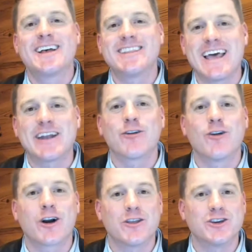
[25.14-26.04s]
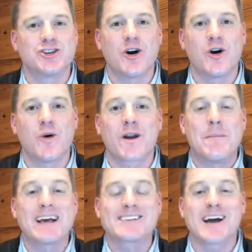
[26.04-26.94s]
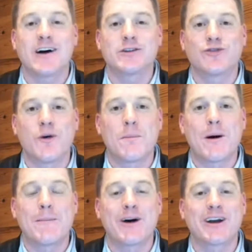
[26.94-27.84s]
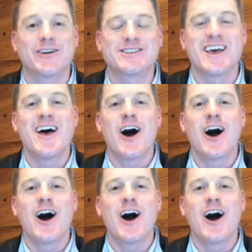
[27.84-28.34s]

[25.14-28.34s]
later on in the show. One of the best college football players